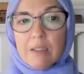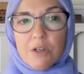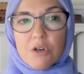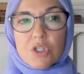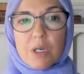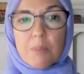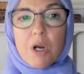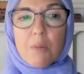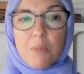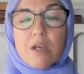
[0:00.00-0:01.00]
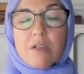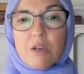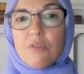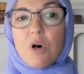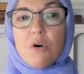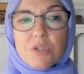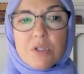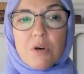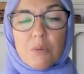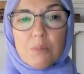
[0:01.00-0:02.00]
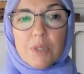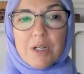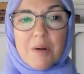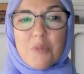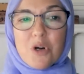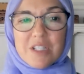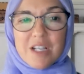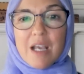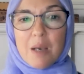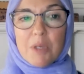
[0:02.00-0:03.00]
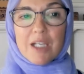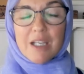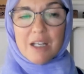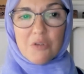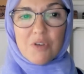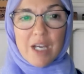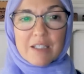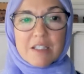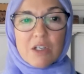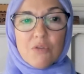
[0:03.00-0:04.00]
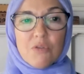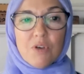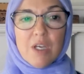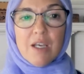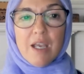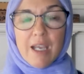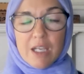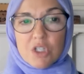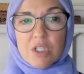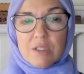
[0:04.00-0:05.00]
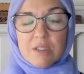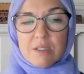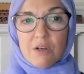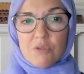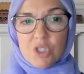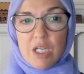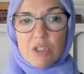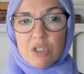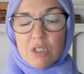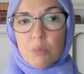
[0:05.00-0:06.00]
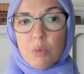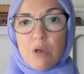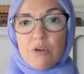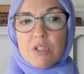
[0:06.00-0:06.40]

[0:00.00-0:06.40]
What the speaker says: leadership, our mosques have also become more dynamic and effective agents of change in the broader